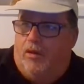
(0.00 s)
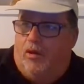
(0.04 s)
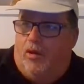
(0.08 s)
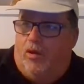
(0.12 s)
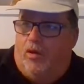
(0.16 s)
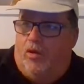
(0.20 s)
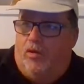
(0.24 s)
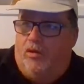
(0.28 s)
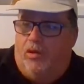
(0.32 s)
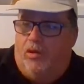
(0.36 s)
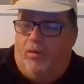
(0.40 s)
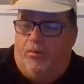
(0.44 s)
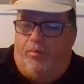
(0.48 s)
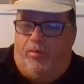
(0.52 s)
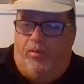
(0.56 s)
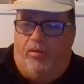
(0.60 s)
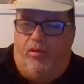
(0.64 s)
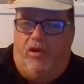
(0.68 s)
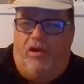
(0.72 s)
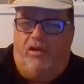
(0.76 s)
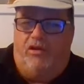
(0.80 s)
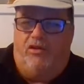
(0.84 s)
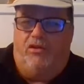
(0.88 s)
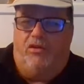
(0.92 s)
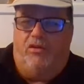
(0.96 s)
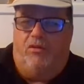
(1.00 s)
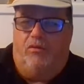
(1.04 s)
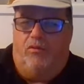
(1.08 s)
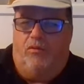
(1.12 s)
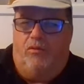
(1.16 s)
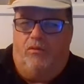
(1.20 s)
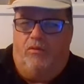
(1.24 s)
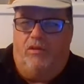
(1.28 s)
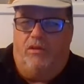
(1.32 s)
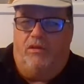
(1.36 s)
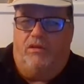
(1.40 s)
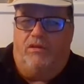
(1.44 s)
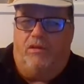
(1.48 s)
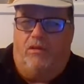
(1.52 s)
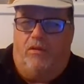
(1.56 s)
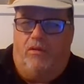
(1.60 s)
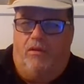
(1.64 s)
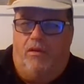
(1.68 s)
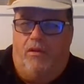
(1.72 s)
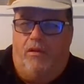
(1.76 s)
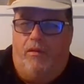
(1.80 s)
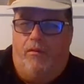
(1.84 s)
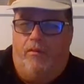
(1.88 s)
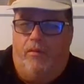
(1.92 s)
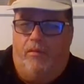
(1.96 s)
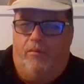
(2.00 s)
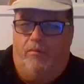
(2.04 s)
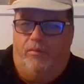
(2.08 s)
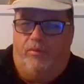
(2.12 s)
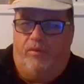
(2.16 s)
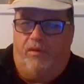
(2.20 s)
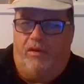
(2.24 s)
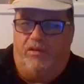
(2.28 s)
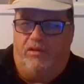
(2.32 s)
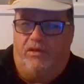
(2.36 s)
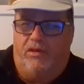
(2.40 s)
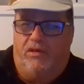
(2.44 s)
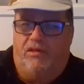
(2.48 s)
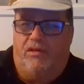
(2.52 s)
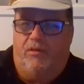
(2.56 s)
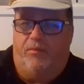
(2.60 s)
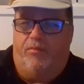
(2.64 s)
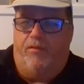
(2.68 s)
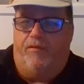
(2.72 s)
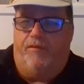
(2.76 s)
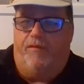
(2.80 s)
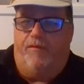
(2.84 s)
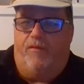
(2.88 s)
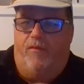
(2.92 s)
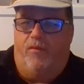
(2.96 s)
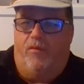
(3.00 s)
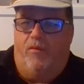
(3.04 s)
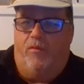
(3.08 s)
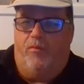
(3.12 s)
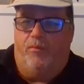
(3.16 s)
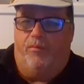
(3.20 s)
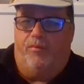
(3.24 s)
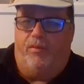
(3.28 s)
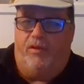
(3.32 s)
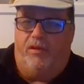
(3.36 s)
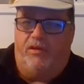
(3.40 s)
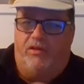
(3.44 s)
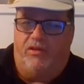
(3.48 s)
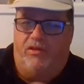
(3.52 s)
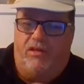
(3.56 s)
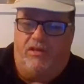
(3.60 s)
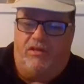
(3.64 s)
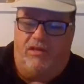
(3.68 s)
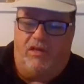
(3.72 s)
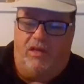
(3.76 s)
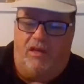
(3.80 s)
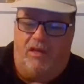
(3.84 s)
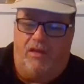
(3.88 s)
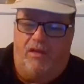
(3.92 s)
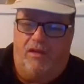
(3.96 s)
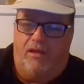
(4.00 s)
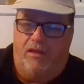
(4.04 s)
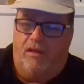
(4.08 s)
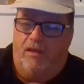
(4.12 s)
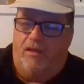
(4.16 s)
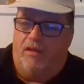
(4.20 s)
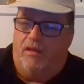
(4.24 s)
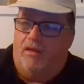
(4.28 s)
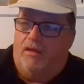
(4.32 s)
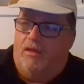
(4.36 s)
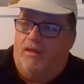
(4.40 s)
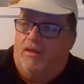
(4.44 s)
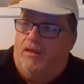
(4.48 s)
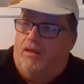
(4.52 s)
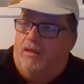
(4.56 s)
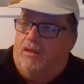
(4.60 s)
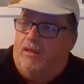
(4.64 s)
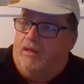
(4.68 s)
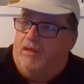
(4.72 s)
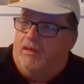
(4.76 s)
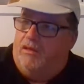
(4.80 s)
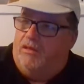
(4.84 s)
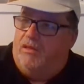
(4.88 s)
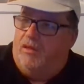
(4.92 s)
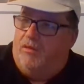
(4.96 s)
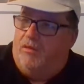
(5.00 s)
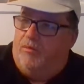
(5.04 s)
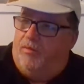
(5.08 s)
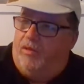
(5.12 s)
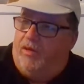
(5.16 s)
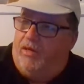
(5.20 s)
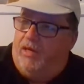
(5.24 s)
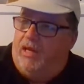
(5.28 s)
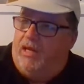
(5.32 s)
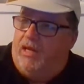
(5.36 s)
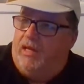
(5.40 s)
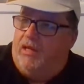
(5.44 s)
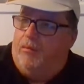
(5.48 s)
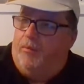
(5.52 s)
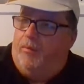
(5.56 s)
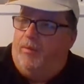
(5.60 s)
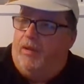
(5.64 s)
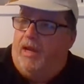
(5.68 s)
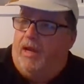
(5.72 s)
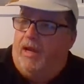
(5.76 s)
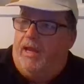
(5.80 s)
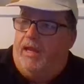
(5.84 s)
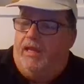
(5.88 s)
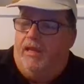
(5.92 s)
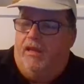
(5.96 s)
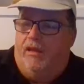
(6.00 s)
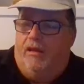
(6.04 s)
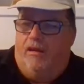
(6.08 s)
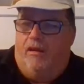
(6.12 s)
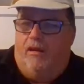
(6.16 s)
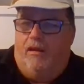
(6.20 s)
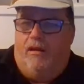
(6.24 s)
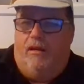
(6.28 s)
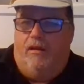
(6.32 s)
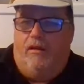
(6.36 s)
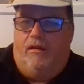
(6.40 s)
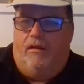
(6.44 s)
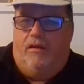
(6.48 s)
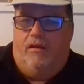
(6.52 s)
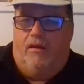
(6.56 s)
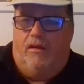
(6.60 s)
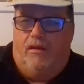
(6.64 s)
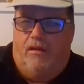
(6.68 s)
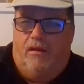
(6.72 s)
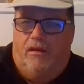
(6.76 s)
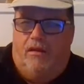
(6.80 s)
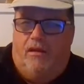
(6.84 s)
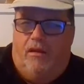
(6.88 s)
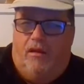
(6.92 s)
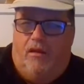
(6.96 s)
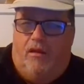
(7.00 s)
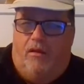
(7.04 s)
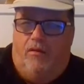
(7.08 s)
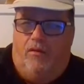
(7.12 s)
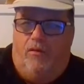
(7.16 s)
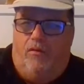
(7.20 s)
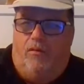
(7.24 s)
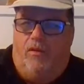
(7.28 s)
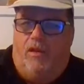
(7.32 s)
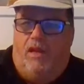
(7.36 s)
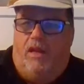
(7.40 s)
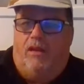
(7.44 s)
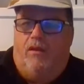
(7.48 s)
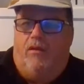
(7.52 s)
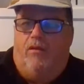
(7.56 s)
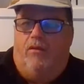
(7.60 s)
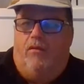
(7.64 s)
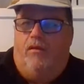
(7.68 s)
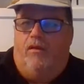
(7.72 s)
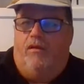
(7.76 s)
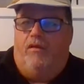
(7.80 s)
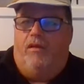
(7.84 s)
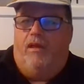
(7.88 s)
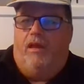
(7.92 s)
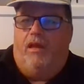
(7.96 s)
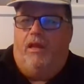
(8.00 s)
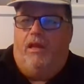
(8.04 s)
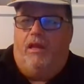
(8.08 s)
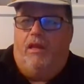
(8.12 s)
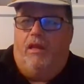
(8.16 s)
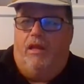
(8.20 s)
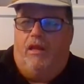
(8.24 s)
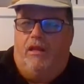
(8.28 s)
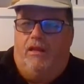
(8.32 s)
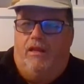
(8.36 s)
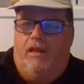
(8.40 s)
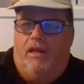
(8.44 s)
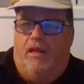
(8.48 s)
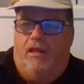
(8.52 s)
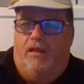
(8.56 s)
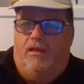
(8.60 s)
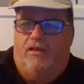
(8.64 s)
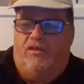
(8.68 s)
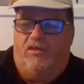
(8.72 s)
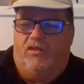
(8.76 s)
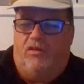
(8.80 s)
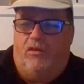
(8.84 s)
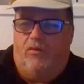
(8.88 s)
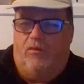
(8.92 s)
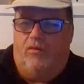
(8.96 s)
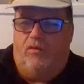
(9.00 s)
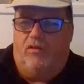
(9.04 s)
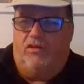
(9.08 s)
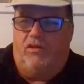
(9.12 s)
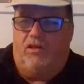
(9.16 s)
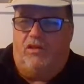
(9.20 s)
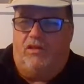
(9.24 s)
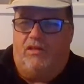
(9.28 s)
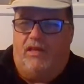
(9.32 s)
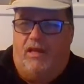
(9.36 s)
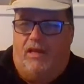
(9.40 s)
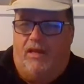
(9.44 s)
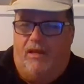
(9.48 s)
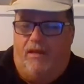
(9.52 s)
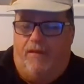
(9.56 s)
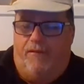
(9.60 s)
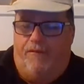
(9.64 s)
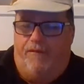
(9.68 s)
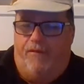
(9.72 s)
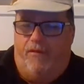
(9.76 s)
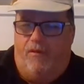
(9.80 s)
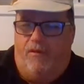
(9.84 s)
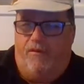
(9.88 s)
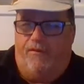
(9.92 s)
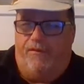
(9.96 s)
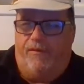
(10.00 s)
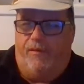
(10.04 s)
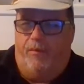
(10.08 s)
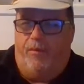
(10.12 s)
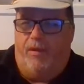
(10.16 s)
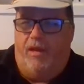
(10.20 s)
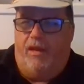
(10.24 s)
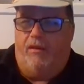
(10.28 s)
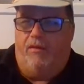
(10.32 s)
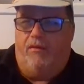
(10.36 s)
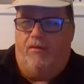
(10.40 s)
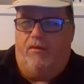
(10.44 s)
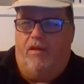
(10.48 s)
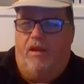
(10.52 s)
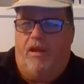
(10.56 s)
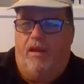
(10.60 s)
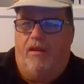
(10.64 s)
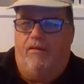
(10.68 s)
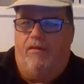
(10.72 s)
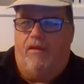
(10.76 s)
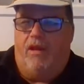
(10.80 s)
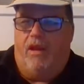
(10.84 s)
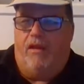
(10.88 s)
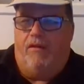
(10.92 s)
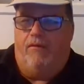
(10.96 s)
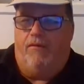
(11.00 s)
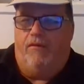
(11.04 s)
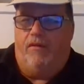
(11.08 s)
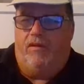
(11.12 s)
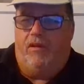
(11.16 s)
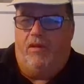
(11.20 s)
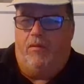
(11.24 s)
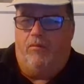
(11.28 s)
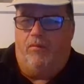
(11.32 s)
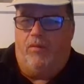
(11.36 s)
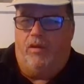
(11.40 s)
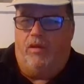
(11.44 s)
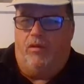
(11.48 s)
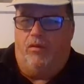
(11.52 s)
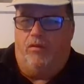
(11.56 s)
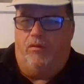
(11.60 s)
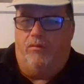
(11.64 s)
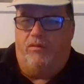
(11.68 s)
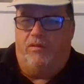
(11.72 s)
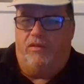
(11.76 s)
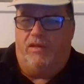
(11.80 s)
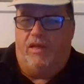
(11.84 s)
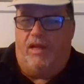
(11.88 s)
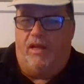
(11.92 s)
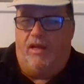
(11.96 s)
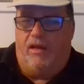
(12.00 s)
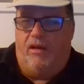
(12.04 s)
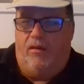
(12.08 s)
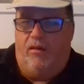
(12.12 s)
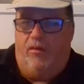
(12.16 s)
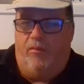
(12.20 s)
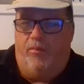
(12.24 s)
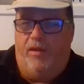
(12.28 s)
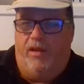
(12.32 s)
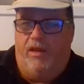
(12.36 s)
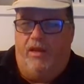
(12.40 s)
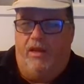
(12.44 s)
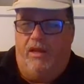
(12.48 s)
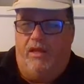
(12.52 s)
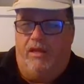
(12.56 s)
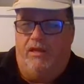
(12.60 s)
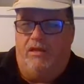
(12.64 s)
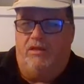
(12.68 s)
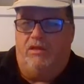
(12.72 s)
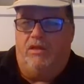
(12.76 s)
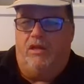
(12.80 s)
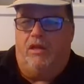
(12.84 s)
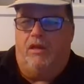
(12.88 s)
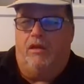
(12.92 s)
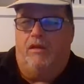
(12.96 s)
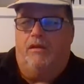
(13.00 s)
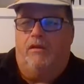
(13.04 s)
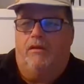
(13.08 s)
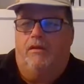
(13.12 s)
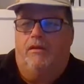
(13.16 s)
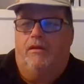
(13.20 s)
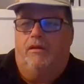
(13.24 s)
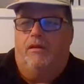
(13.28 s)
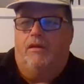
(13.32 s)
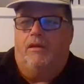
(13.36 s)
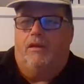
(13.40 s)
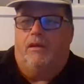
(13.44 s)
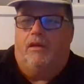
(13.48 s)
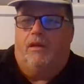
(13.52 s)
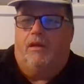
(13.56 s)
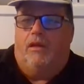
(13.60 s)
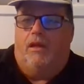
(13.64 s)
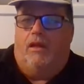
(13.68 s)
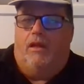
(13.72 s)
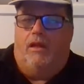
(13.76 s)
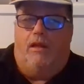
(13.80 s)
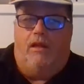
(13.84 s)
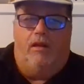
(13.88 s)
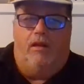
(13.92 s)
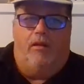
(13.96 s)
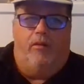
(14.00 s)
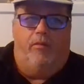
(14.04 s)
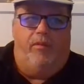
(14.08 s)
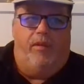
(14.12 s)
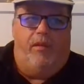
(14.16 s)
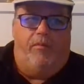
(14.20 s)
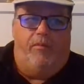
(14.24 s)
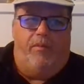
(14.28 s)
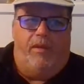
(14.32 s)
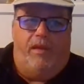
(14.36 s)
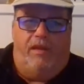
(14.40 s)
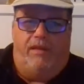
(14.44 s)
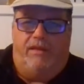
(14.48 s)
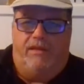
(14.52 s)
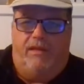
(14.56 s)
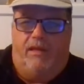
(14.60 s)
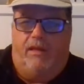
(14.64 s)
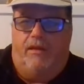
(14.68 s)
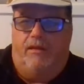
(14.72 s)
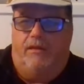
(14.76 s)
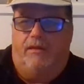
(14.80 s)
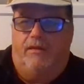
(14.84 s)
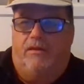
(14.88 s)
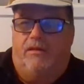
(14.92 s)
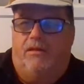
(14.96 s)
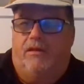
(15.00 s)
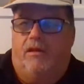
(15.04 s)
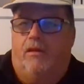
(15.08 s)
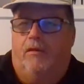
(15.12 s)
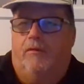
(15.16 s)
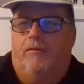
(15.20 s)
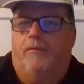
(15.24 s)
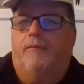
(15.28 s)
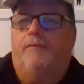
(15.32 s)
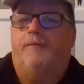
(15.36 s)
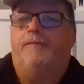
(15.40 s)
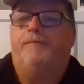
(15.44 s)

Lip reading: under pressure all the time, and pressure to perform, pressure to bring in the bacon and all that kind of thing. And then as soon as you take that foot off the pedal, everything becomes that little bit easier and a little bit better. So.